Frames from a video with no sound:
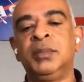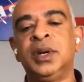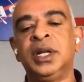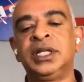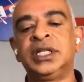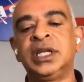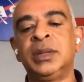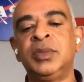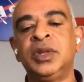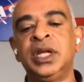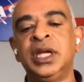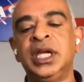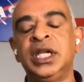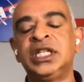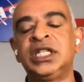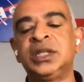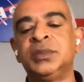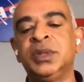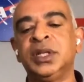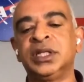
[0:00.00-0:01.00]
But some of the
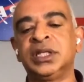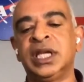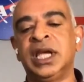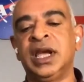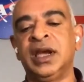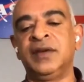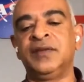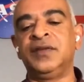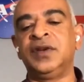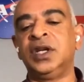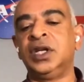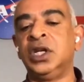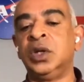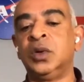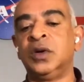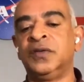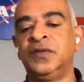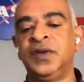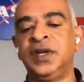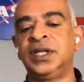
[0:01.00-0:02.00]
instruments have
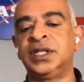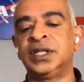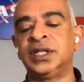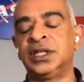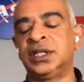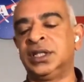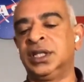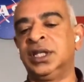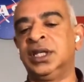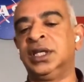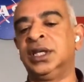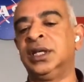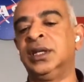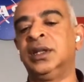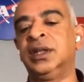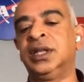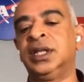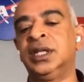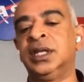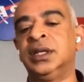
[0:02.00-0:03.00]
newer features.
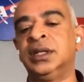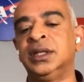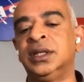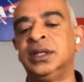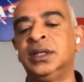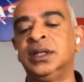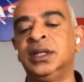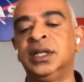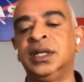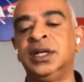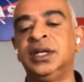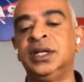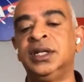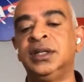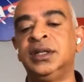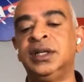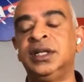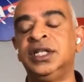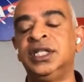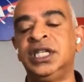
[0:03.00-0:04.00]
The
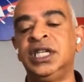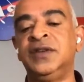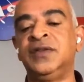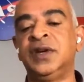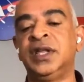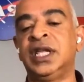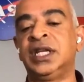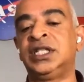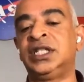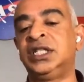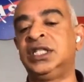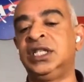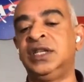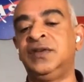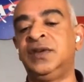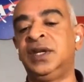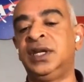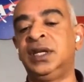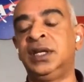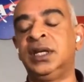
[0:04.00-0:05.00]
receiver that's
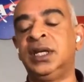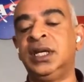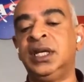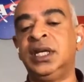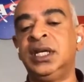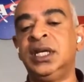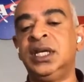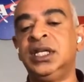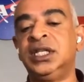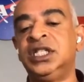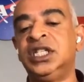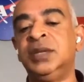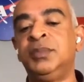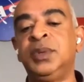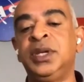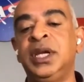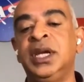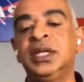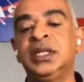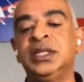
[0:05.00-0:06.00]
receiving
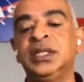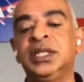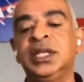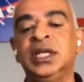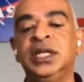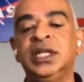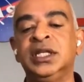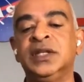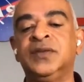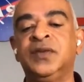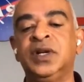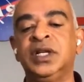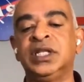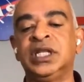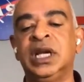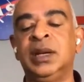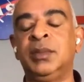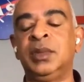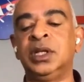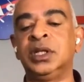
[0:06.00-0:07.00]
GPS signals, for
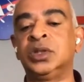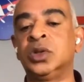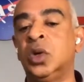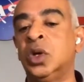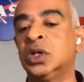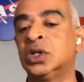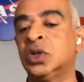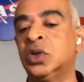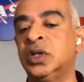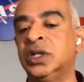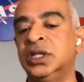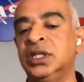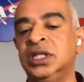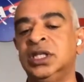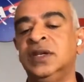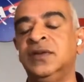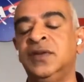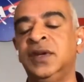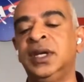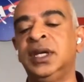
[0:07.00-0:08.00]
example, is also
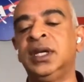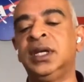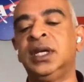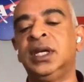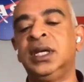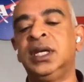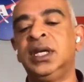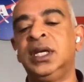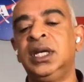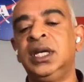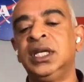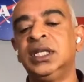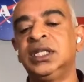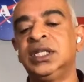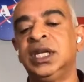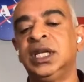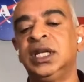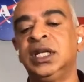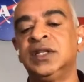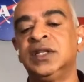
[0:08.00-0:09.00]
receiving
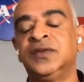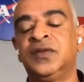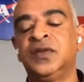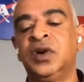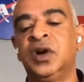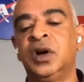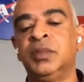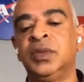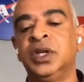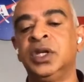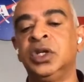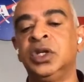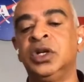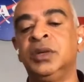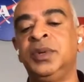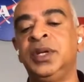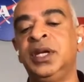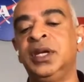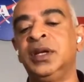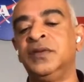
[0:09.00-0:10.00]
signals from the
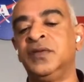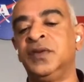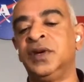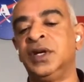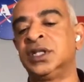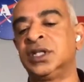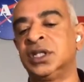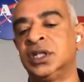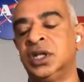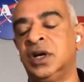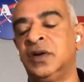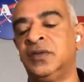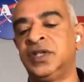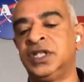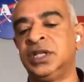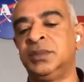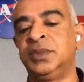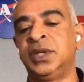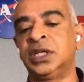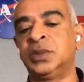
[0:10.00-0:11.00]
European version of
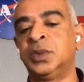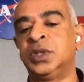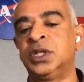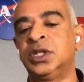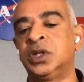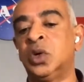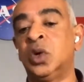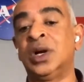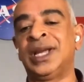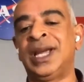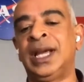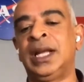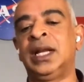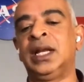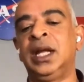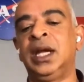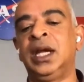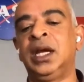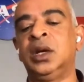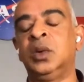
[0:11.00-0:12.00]
GPS, which is called
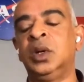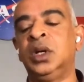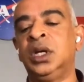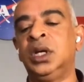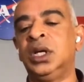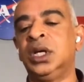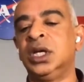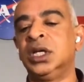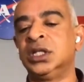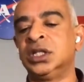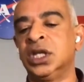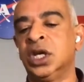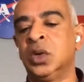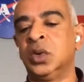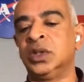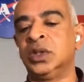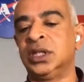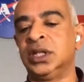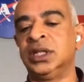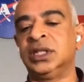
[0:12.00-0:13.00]
Galileo.
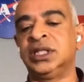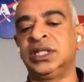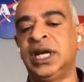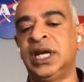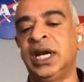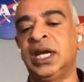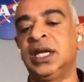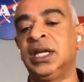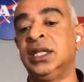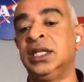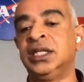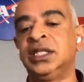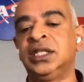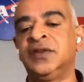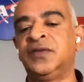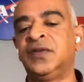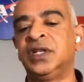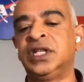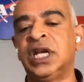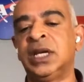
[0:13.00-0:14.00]
So it's tracking these
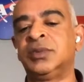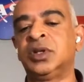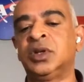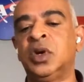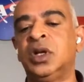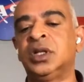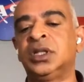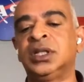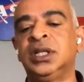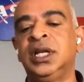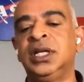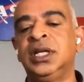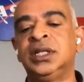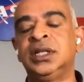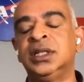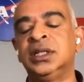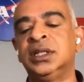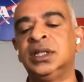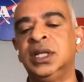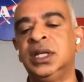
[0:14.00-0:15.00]
different types of
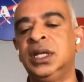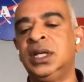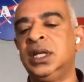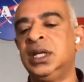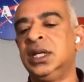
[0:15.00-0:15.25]
constellations.